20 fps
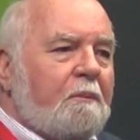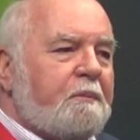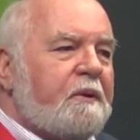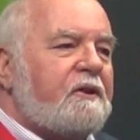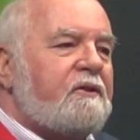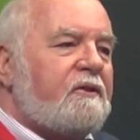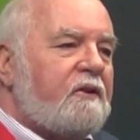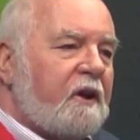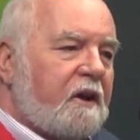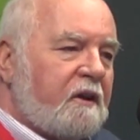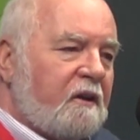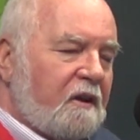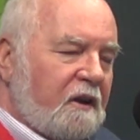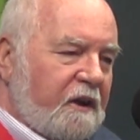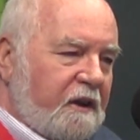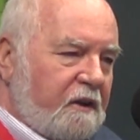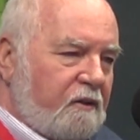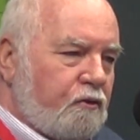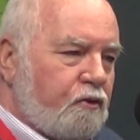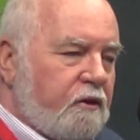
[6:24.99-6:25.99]

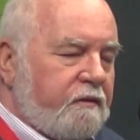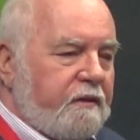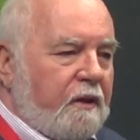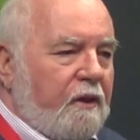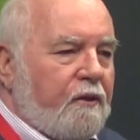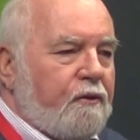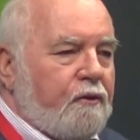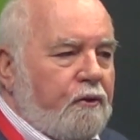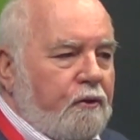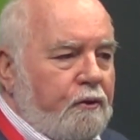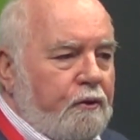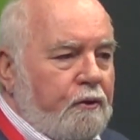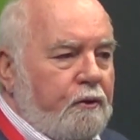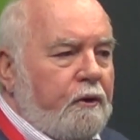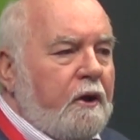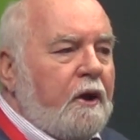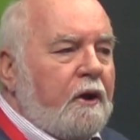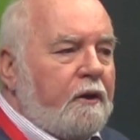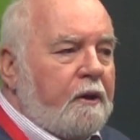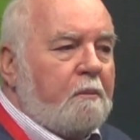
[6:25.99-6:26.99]
particularly driven
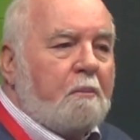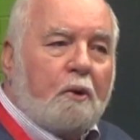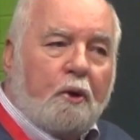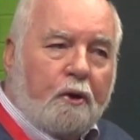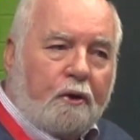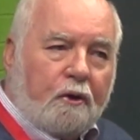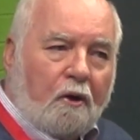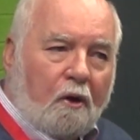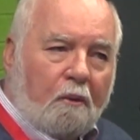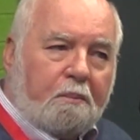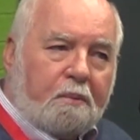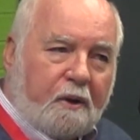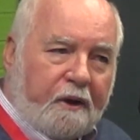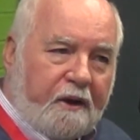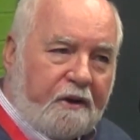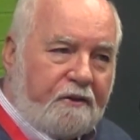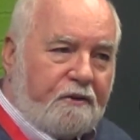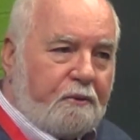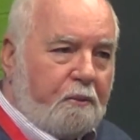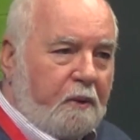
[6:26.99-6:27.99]
through the Murdoch
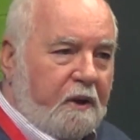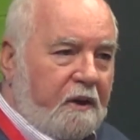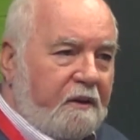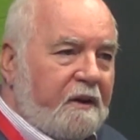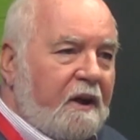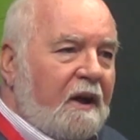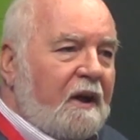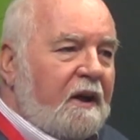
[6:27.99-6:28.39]
press with,